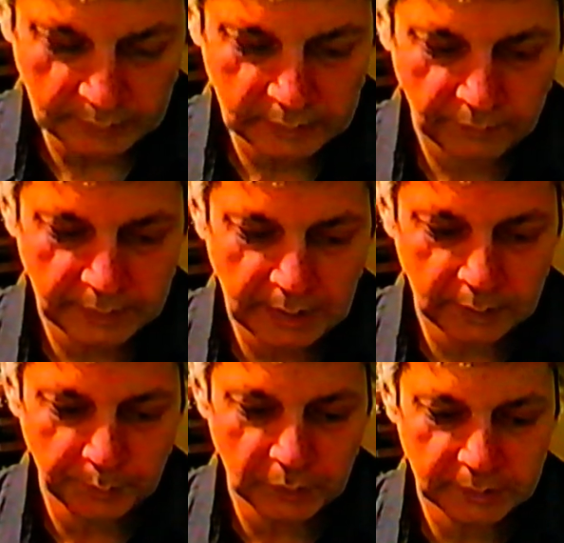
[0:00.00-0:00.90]

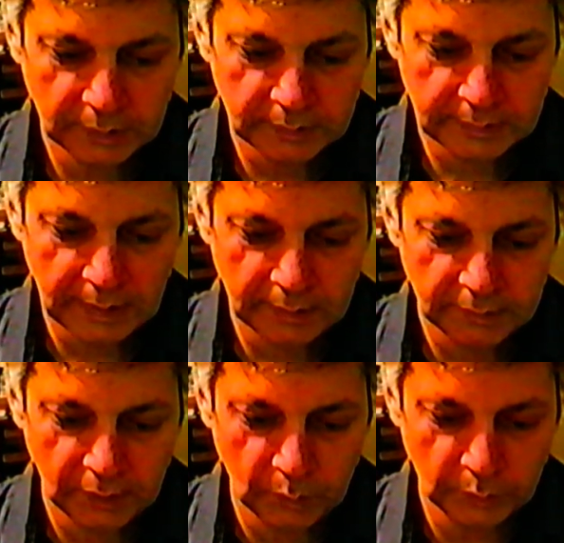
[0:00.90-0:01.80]
178 person
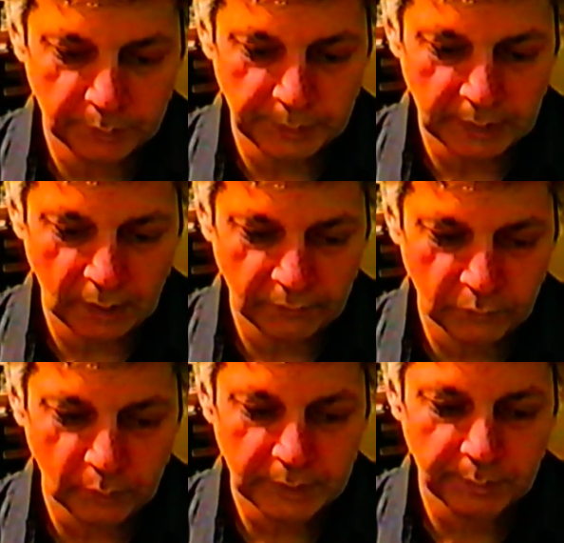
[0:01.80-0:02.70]
says he would be a
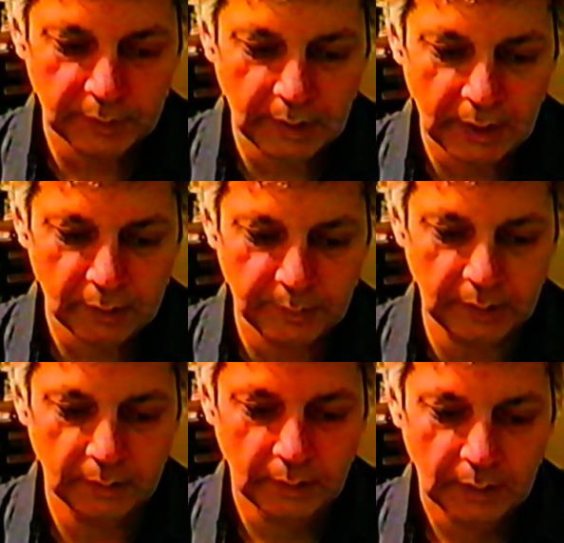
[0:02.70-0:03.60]
formidable enemy